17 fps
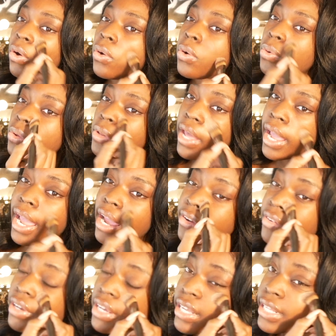all the
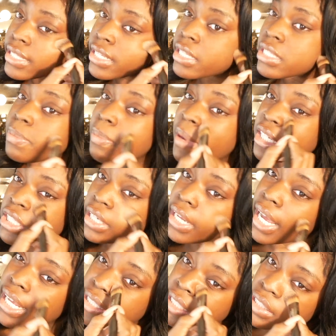areas,
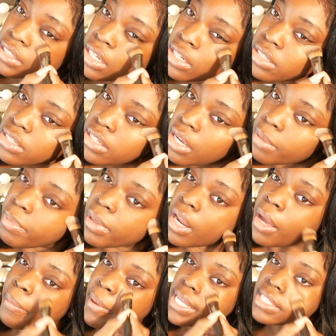especially as it does double
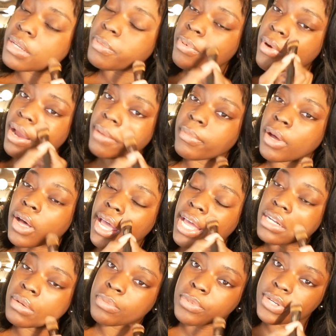up as a primer
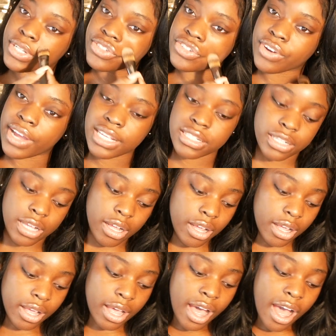and a
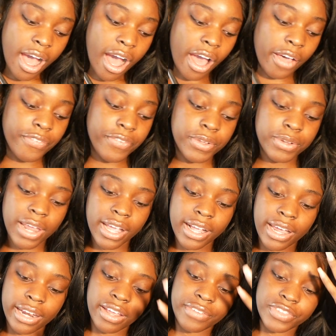moisturizer. I feel
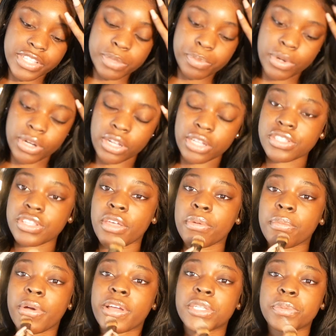like I love this product
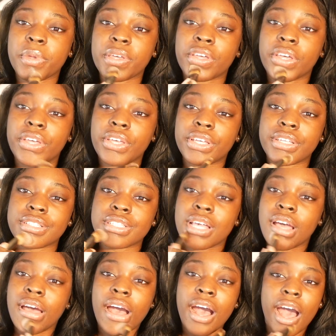so much because
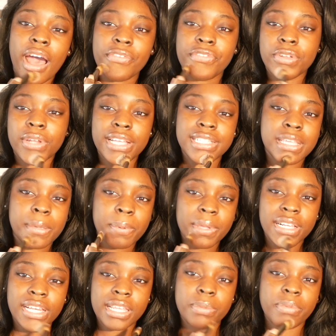I feel like
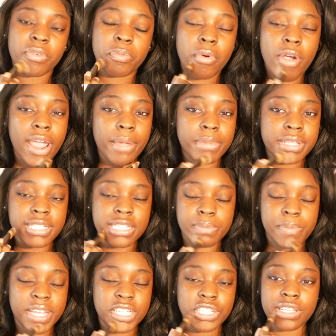typically with primers,
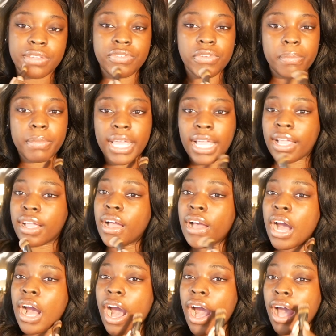especially for me,
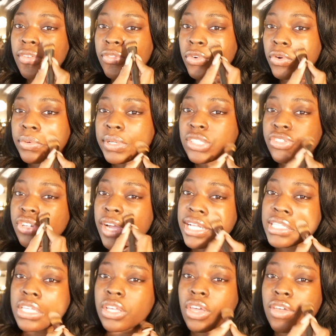I've always
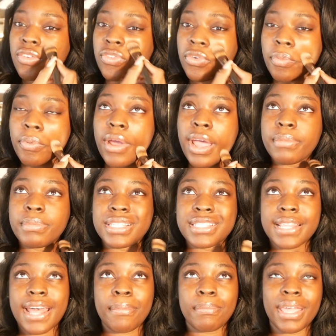tried to go for
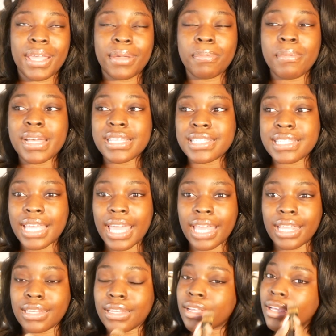primers that make my
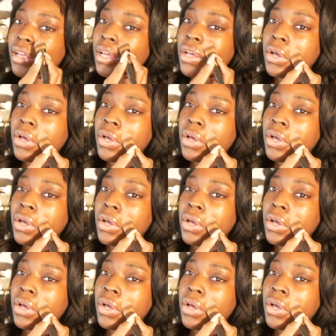skin